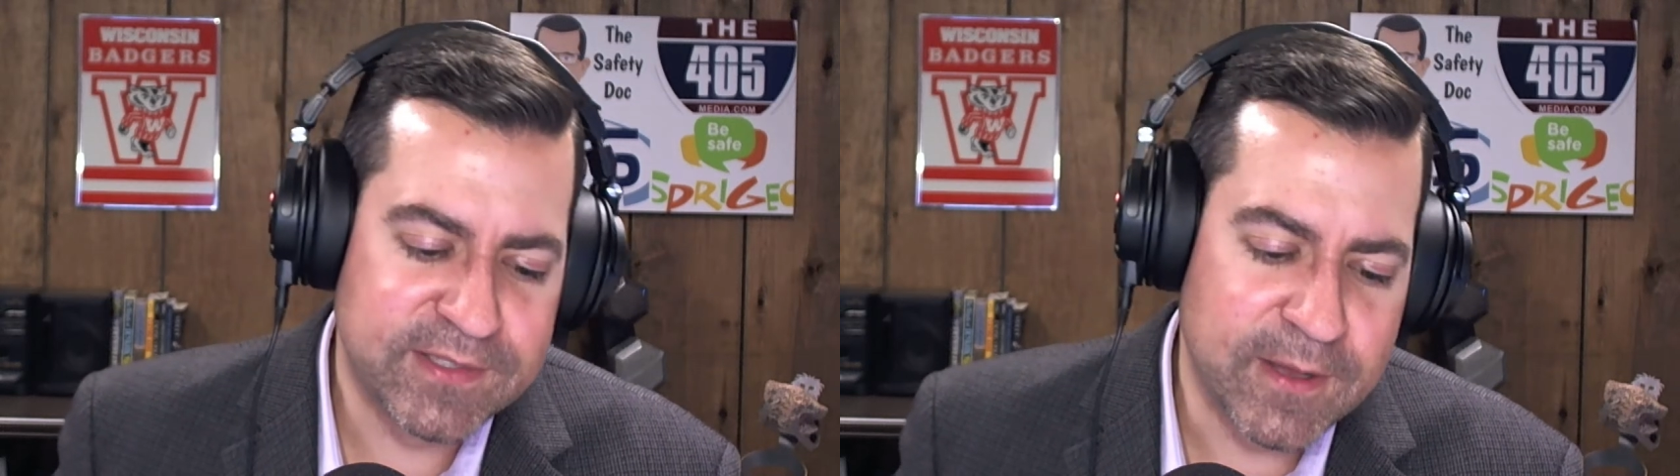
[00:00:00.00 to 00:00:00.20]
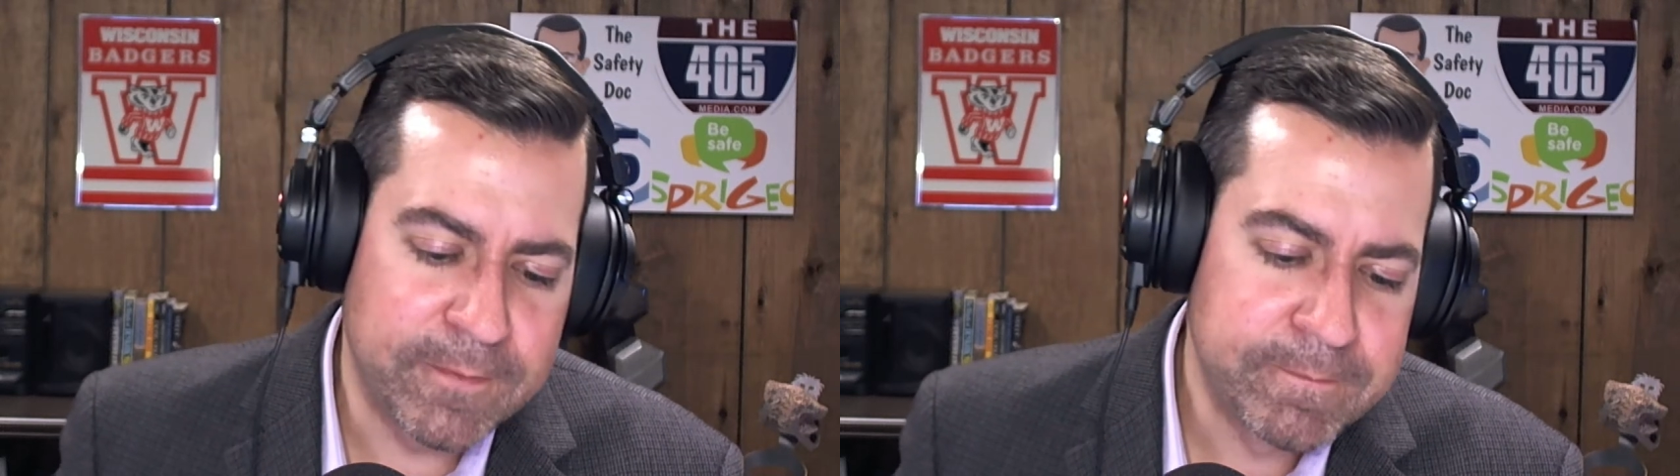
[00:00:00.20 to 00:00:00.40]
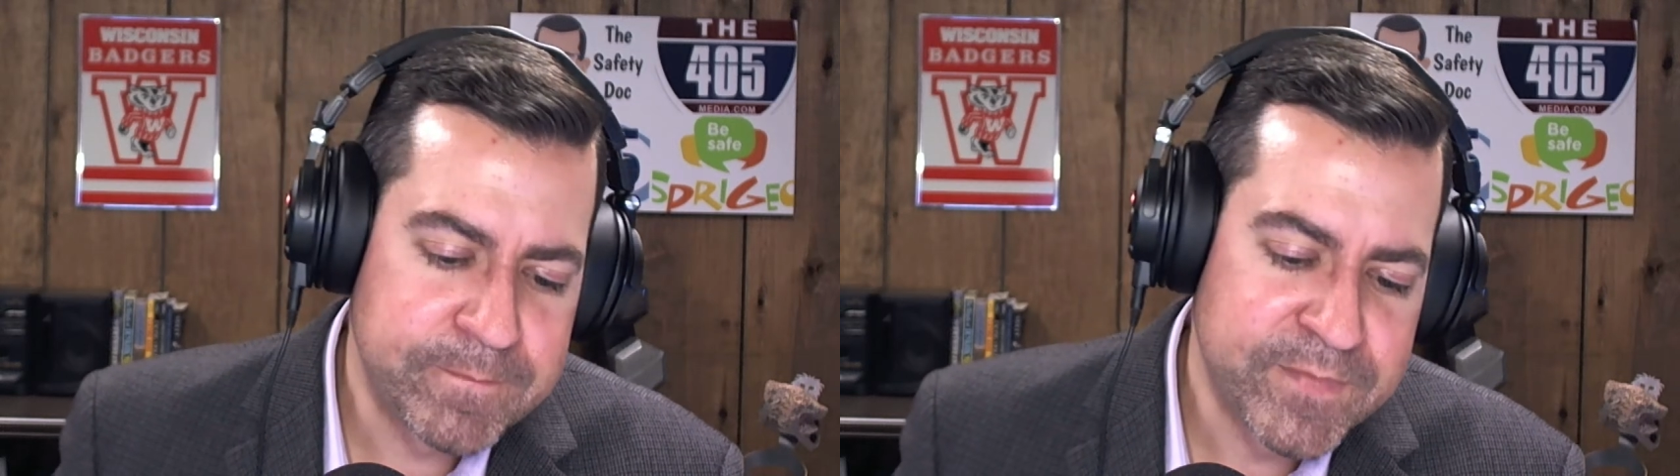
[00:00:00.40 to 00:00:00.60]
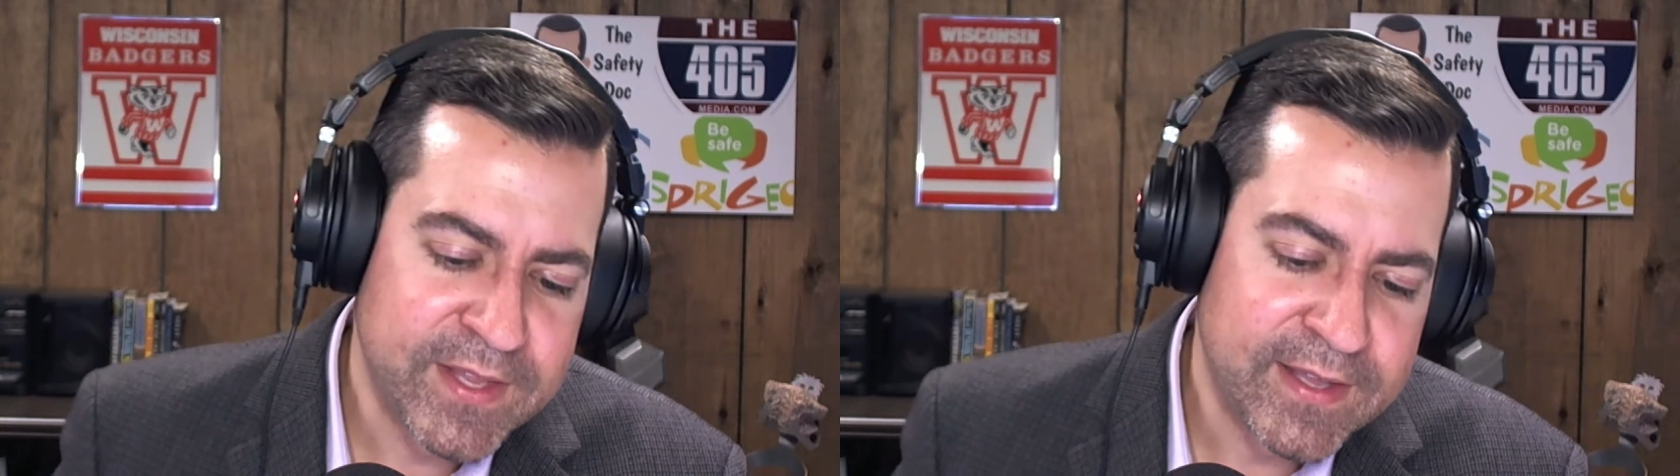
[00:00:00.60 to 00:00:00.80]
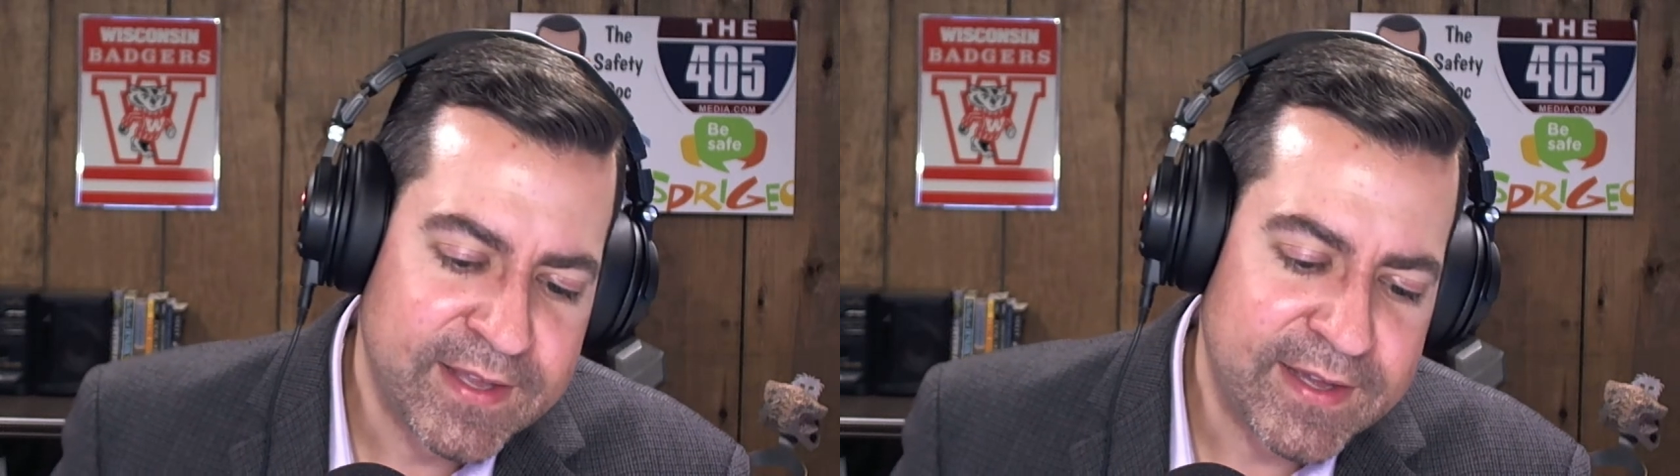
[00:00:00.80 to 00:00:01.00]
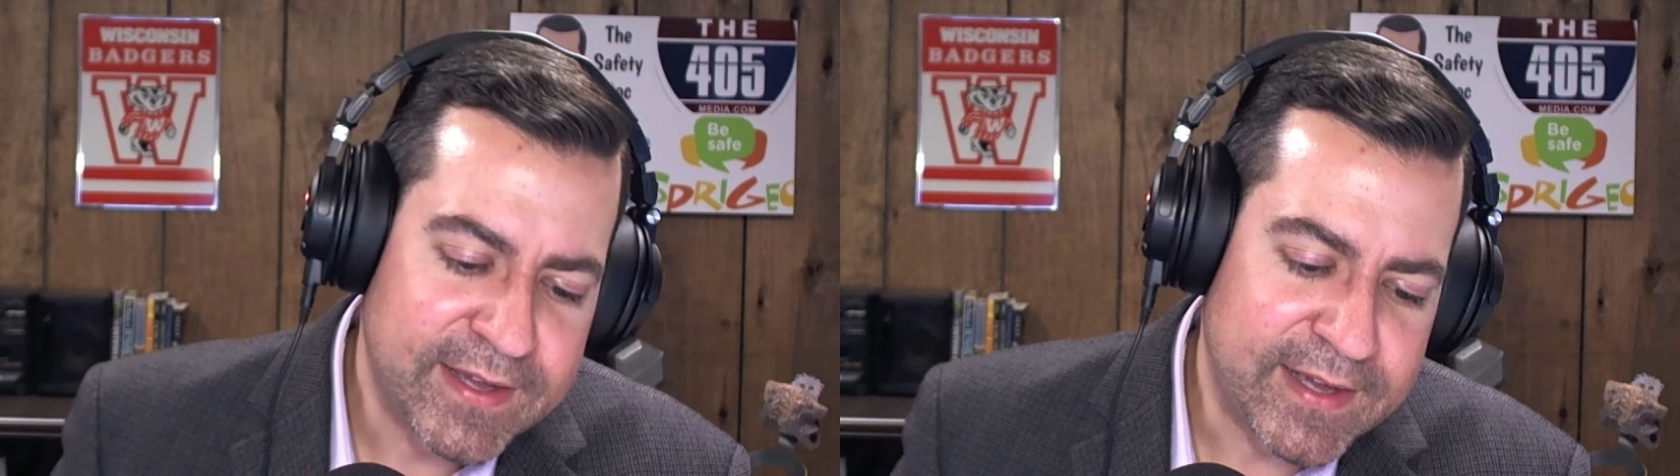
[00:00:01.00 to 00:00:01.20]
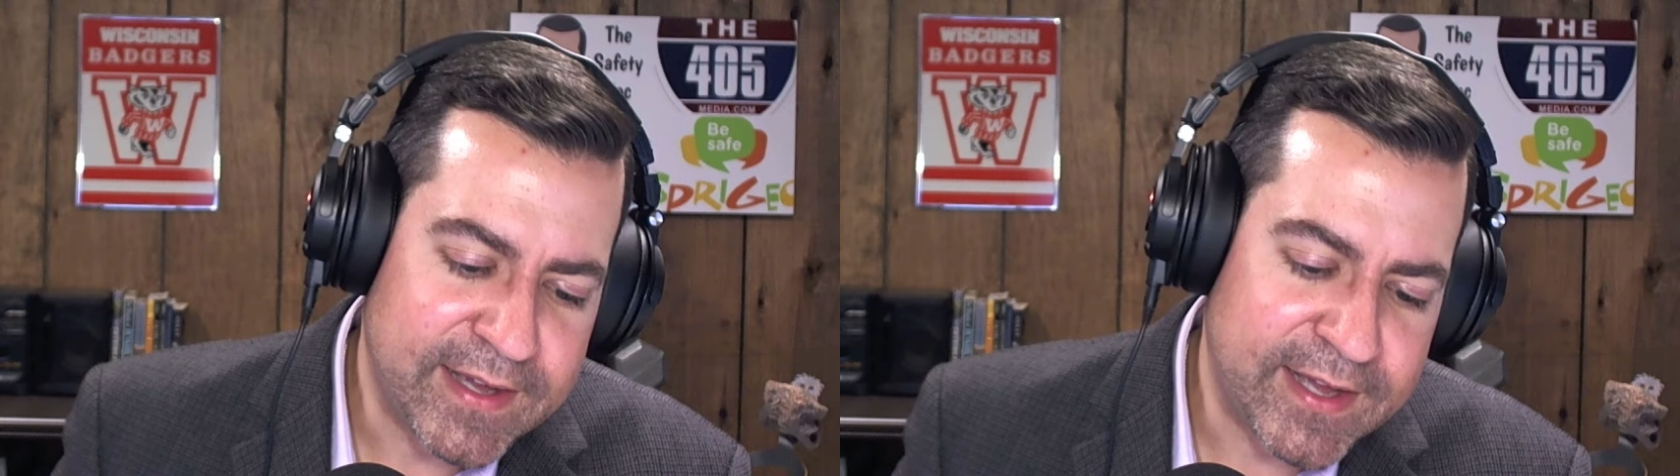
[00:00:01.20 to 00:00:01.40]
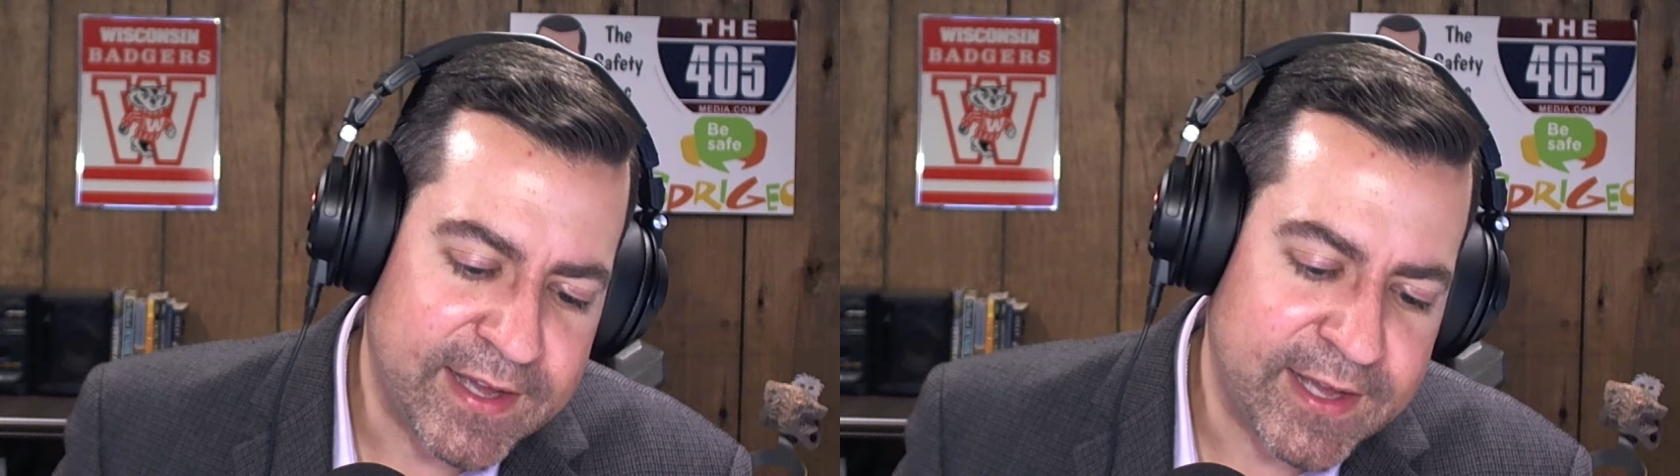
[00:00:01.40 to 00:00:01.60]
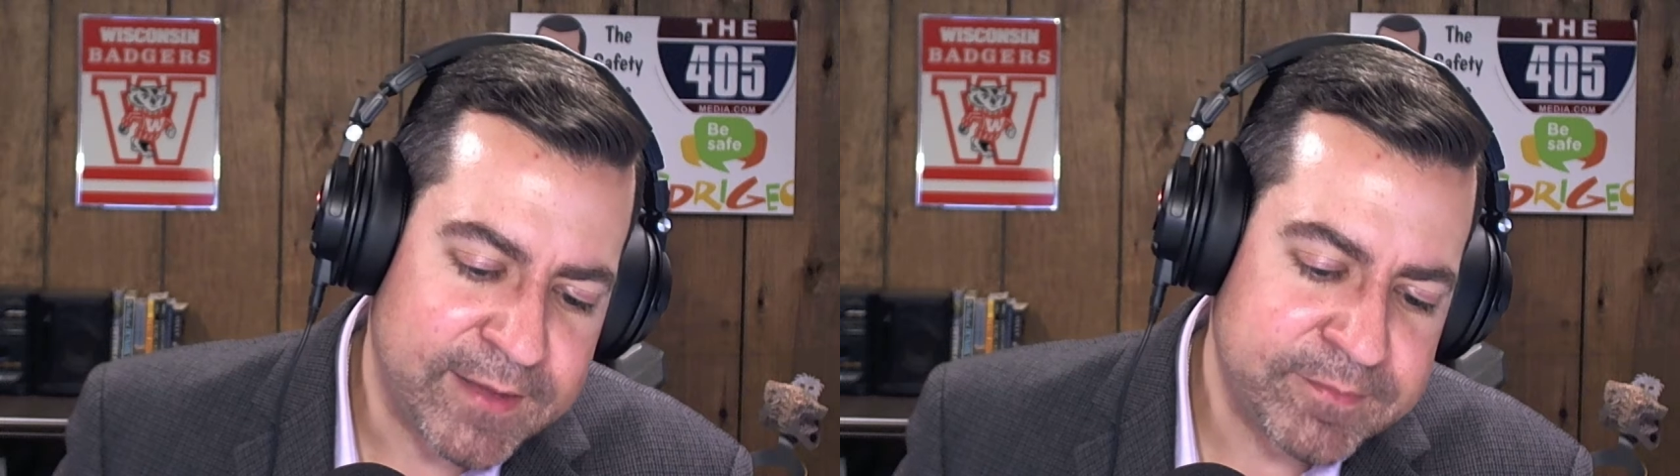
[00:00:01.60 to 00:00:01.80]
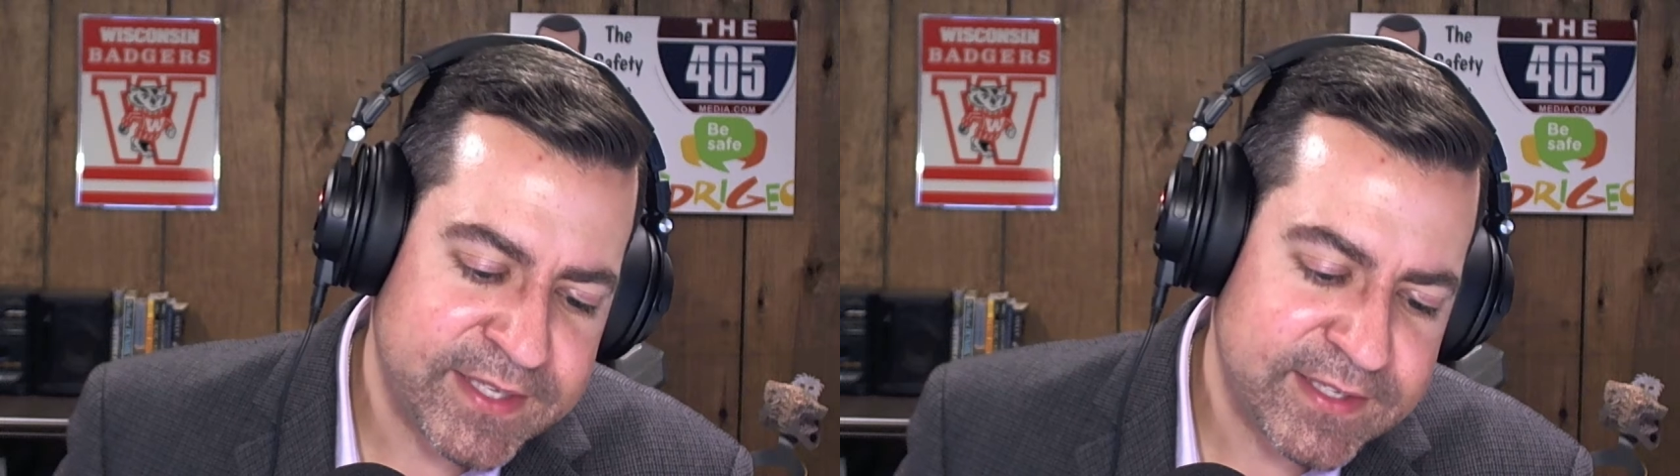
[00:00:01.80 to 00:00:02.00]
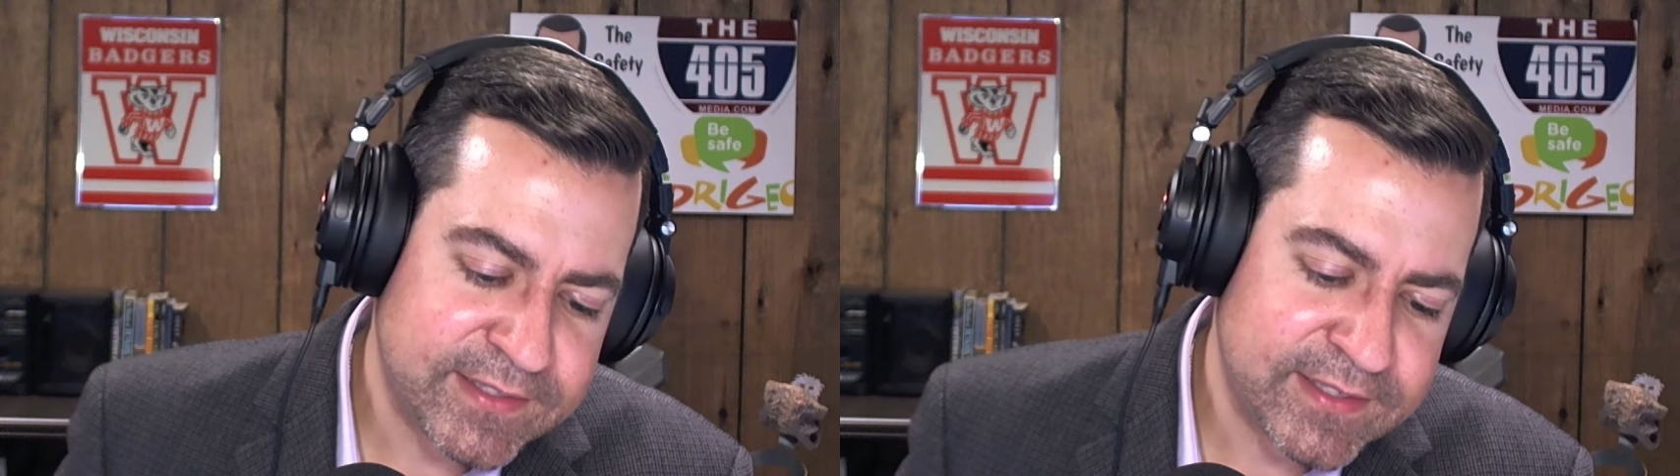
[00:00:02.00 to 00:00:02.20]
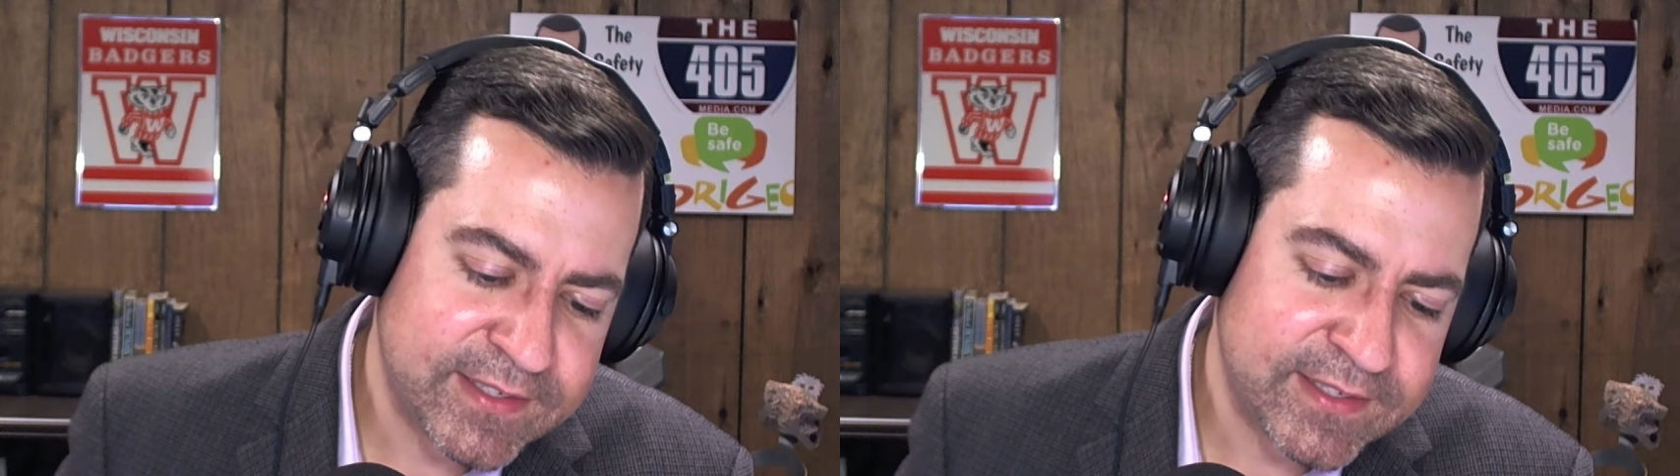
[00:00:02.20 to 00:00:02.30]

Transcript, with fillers: So, um,